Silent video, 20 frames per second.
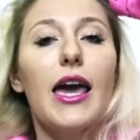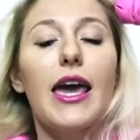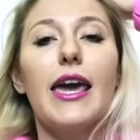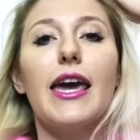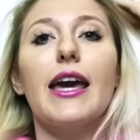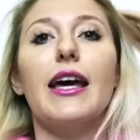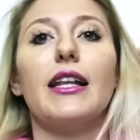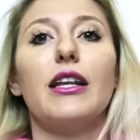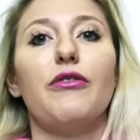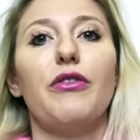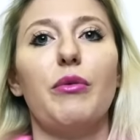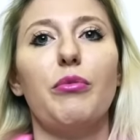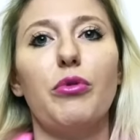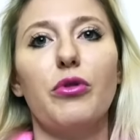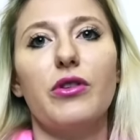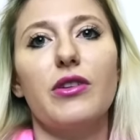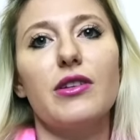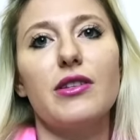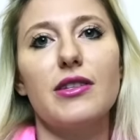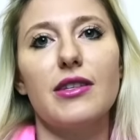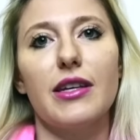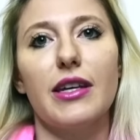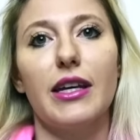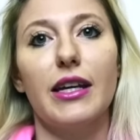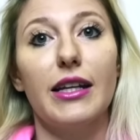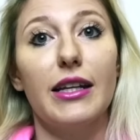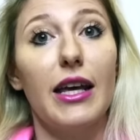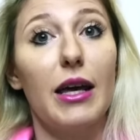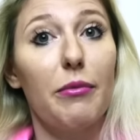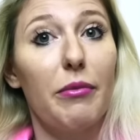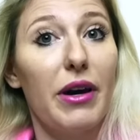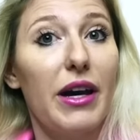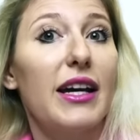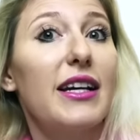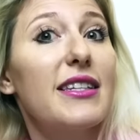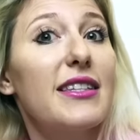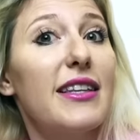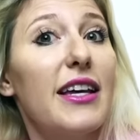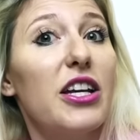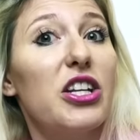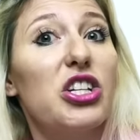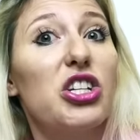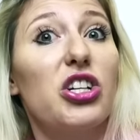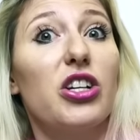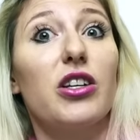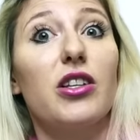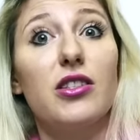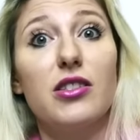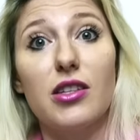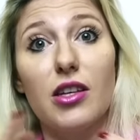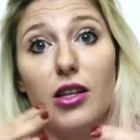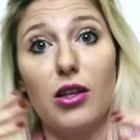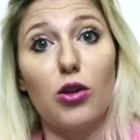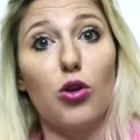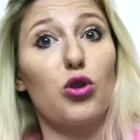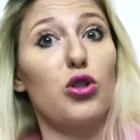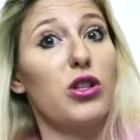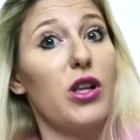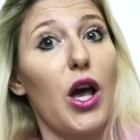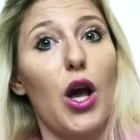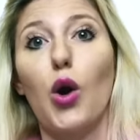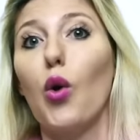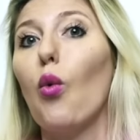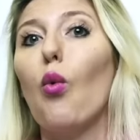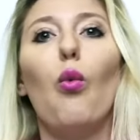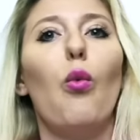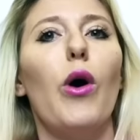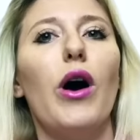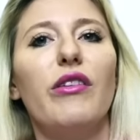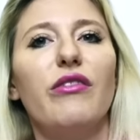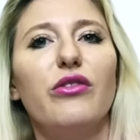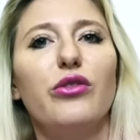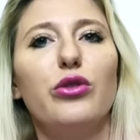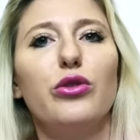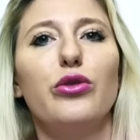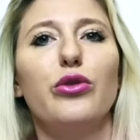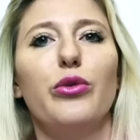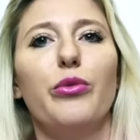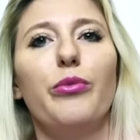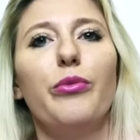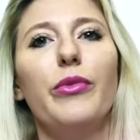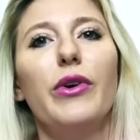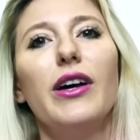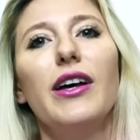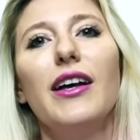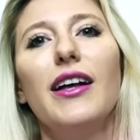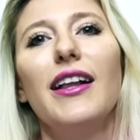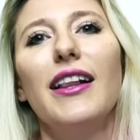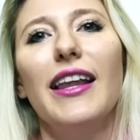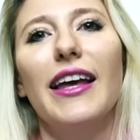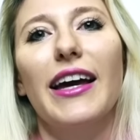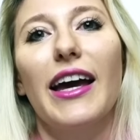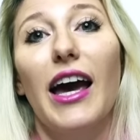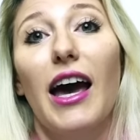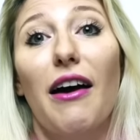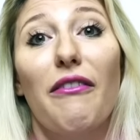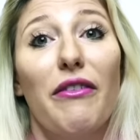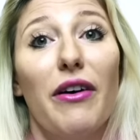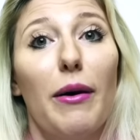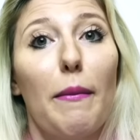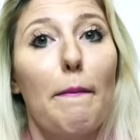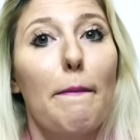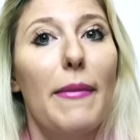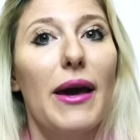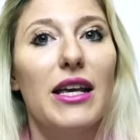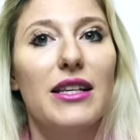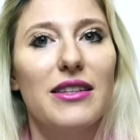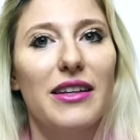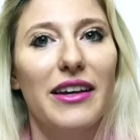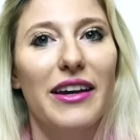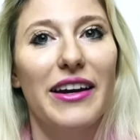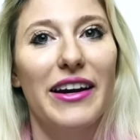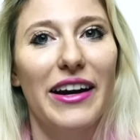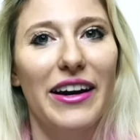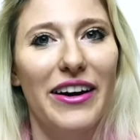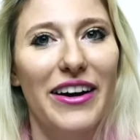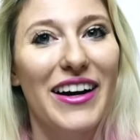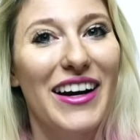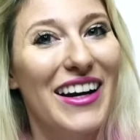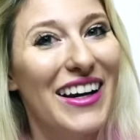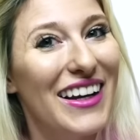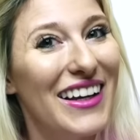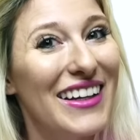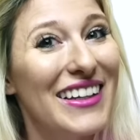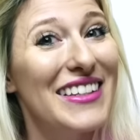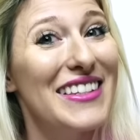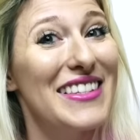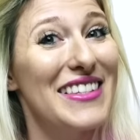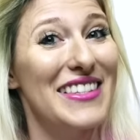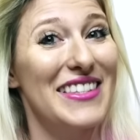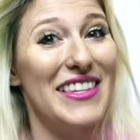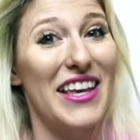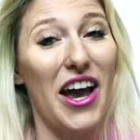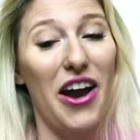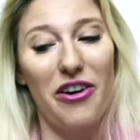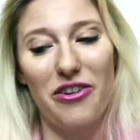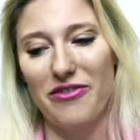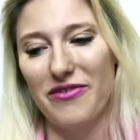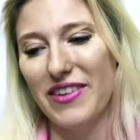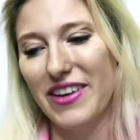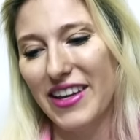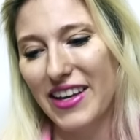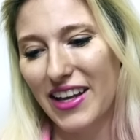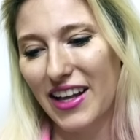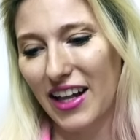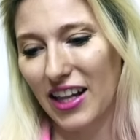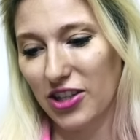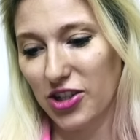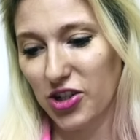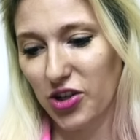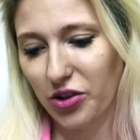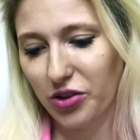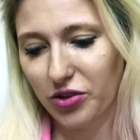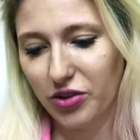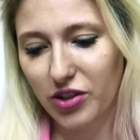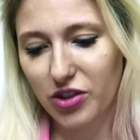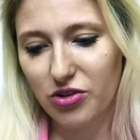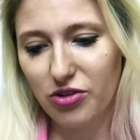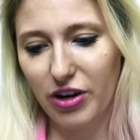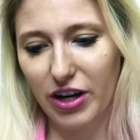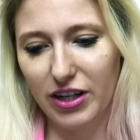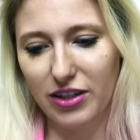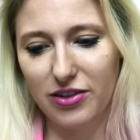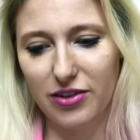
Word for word: and if I put this in my extensions, it looks like waboom, like I have amazing hair. So I'll show you the trick